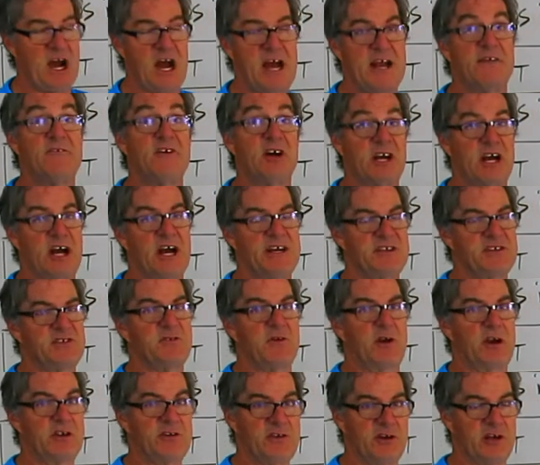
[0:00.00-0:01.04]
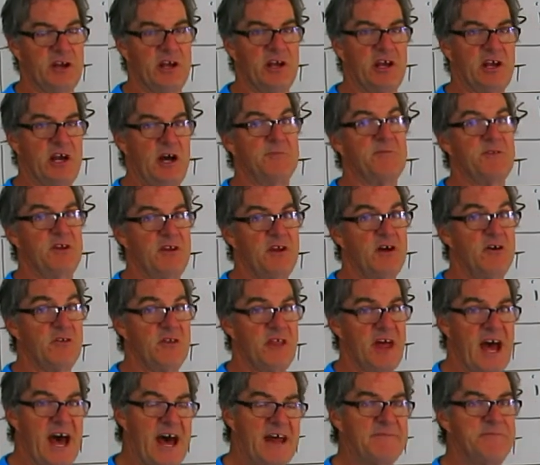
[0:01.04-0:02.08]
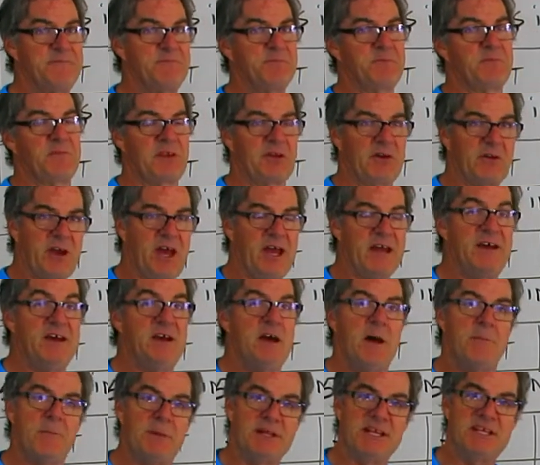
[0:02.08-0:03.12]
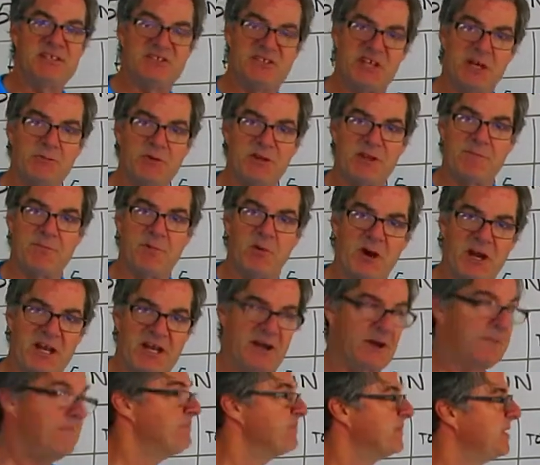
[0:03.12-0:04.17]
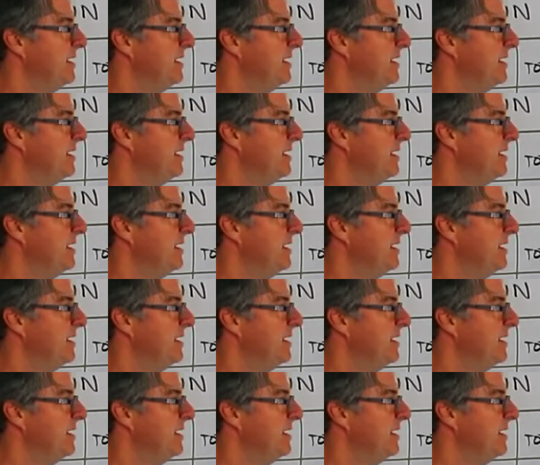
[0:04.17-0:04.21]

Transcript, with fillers: kind of a chi-square, you're going to come to know that. Okay, but let's stick with the point here.